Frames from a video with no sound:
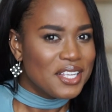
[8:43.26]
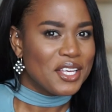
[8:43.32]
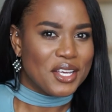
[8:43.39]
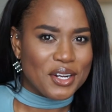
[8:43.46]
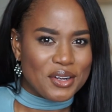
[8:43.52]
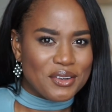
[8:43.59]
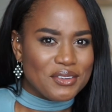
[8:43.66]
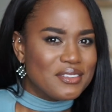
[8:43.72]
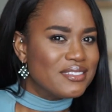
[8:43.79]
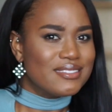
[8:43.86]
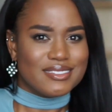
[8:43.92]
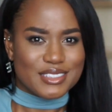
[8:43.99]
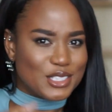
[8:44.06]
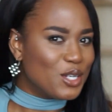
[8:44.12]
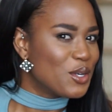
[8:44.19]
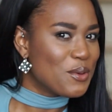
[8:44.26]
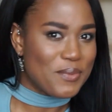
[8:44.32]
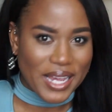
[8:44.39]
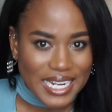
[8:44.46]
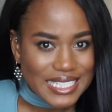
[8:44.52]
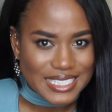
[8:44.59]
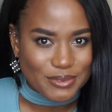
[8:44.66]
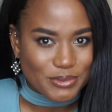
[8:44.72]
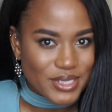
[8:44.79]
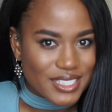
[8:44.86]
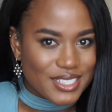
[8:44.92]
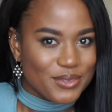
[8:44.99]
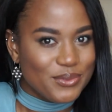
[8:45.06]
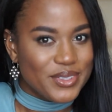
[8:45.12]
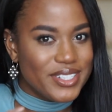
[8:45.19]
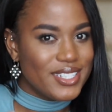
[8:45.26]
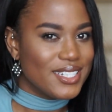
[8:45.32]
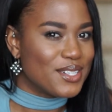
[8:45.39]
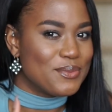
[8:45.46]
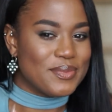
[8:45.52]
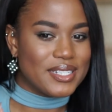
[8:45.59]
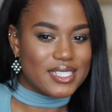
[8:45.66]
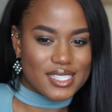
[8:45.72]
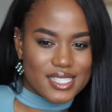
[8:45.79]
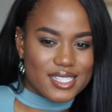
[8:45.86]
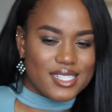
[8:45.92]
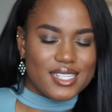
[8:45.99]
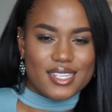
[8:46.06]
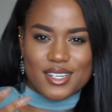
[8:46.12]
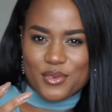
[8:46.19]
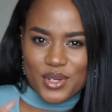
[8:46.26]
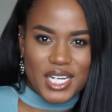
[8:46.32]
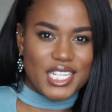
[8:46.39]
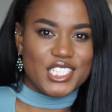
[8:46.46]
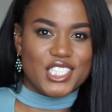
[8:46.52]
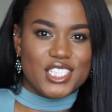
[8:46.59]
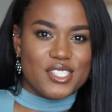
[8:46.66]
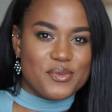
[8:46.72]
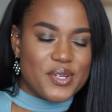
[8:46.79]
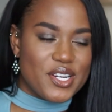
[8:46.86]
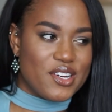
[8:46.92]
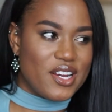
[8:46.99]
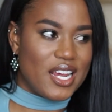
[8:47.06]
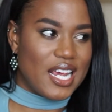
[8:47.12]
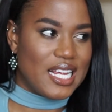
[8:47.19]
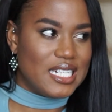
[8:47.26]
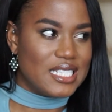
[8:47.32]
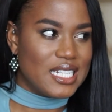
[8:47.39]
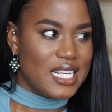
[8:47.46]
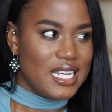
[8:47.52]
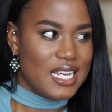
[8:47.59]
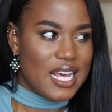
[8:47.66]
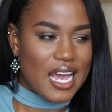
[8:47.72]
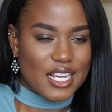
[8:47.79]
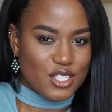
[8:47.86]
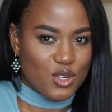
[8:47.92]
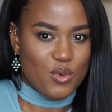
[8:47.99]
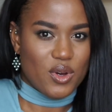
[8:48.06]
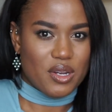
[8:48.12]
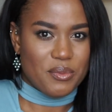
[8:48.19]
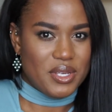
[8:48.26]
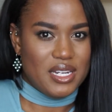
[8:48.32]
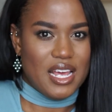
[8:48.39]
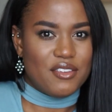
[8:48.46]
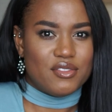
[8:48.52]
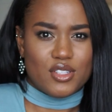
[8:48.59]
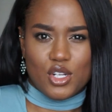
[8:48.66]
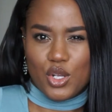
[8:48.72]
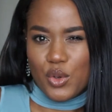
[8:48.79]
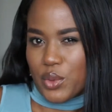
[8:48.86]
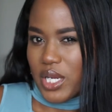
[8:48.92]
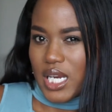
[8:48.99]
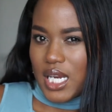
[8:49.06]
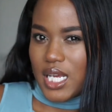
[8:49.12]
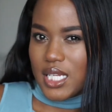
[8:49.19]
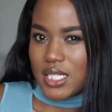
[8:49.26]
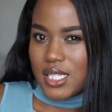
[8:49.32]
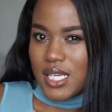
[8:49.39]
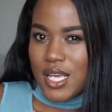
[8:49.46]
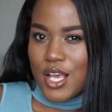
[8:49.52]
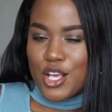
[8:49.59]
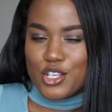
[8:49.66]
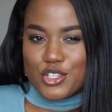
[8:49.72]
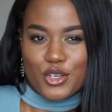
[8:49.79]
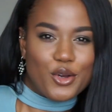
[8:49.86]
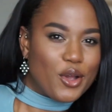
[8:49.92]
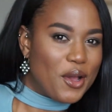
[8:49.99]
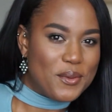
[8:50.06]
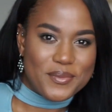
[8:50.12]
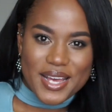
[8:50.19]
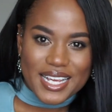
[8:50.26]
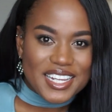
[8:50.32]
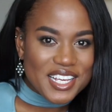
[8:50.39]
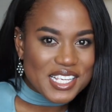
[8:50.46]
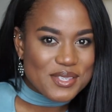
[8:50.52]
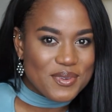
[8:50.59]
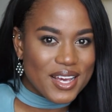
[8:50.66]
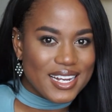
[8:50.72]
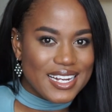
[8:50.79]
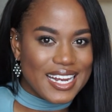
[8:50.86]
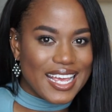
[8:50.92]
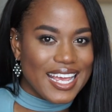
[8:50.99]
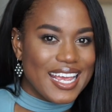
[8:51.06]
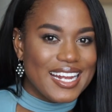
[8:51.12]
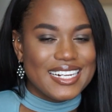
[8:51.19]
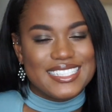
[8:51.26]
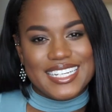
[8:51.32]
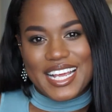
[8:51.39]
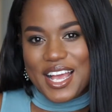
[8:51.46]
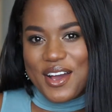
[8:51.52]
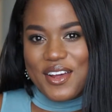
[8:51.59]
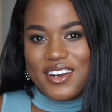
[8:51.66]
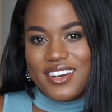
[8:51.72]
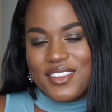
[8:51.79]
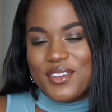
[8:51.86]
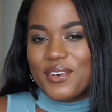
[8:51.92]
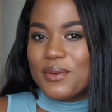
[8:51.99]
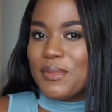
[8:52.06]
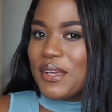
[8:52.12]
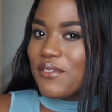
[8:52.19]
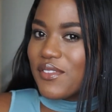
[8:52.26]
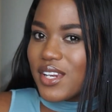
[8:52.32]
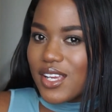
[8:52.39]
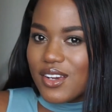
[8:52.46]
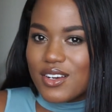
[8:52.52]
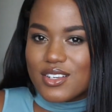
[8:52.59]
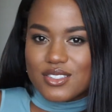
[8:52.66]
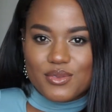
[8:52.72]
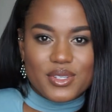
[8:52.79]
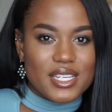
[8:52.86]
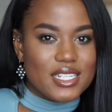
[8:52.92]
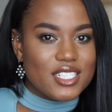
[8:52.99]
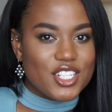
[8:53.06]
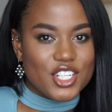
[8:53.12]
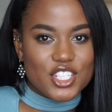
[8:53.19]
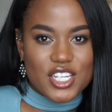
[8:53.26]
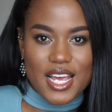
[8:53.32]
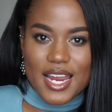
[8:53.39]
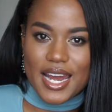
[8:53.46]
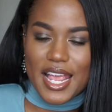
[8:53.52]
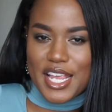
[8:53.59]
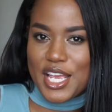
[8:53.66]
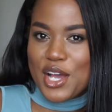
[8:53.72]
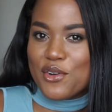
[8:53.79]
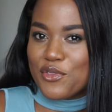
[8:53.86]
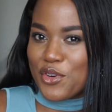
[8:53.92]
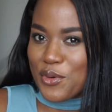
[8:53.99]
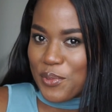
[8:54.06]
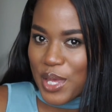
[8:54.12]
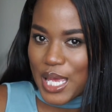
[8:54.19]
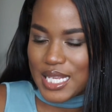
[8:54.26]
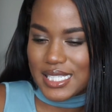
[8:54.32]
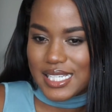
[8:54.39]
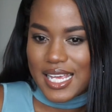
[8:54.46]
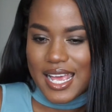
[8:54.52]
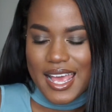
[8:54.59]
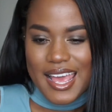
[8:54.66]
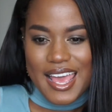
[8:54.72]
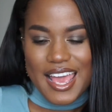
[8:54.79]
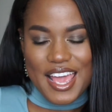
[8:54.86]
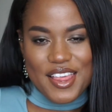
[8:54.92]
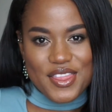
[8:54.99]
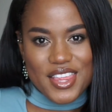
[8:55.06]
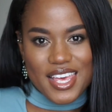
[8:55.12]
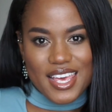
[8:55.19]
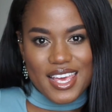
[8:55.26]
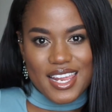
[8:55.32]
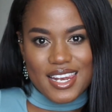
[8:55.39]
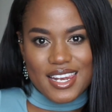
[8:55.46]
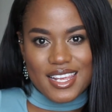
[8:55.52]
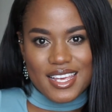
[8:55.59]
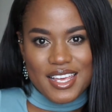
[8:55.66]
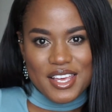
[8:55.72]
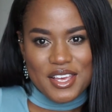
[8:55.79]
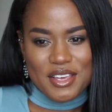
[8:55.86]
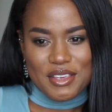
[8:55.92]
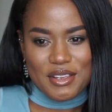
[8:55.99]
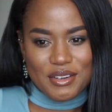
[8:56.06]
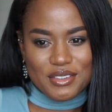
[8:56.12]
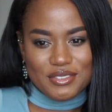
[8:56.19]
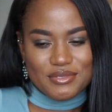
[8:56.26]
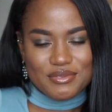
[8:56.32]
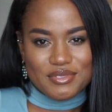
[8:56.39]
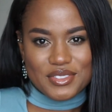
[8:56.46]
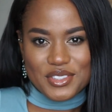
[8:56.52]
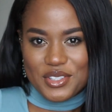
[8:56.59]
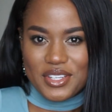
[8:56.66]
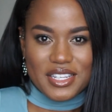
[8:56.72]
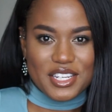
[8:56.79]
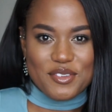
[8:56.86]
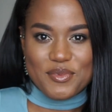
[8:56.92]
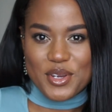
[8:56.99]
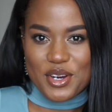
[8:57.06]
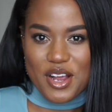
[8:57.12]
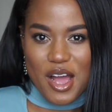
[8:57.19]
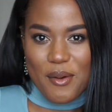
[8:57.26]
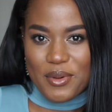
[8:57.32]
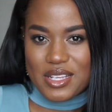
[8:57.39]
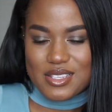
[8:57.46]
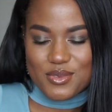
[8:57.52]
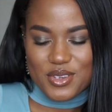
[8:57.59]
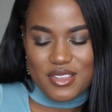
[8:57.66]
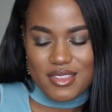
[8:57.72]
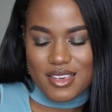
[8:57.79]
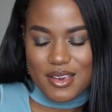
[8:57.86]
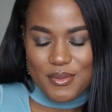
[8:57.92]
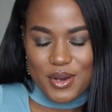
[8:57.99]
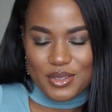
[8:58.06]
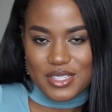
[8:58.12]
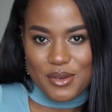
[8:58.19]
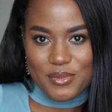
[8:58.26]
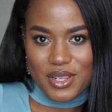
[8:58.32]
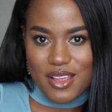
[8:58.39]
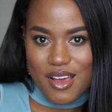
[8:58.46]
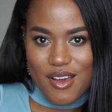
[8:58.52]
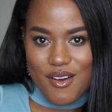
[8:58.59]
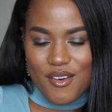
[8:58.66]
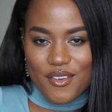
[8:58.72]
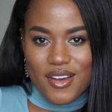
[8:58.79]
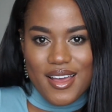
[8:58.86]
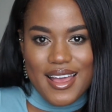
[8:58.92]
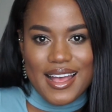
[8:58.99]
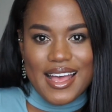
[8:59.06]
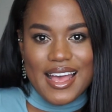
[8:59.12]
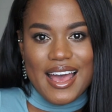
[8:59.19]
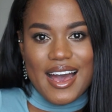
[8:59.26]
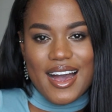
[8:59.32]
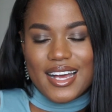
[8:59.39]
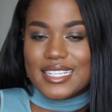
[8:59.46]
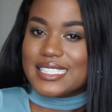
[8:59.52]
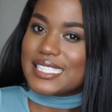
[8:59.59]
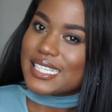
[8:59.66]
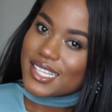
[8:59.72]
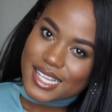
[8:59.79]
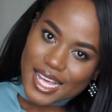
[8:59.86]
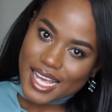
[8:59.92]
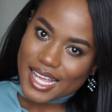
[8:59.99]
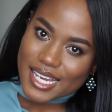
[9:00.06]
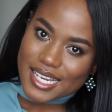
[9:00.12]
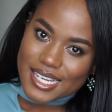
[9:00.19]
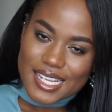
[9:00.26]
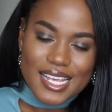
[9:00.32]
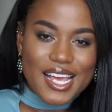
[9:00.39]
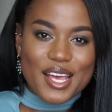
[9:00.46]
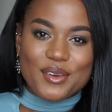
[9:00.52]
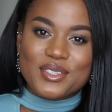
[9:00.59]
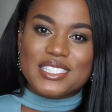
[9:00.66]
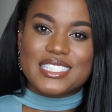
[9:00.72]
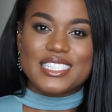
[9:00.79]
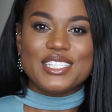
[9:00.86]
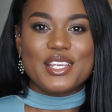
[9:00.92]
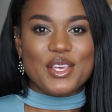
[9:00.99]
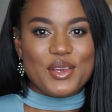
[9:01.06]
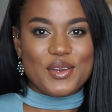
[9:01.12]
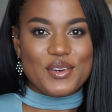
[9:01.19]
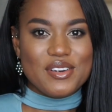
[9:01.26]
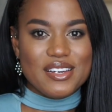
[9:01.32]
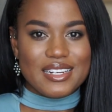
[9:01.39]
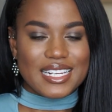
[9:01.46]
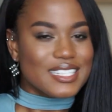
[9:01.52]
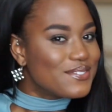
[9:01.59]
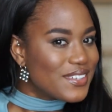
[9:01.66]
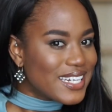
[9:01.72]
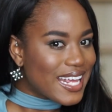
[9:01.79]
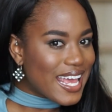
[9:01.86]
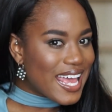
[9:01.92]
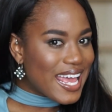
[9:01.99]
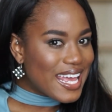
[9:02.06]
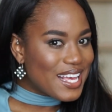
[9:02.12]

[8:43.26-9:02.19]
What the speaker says: You know? Don't abandon me. We are building like a relationship here and I don't want to be left alone in it. So come back next Monday to check out another one of my videos. We can chit chat, hang out for a bit. And then, you know, you can leave your comments what you think about down below. Until then, I will see you next Monday.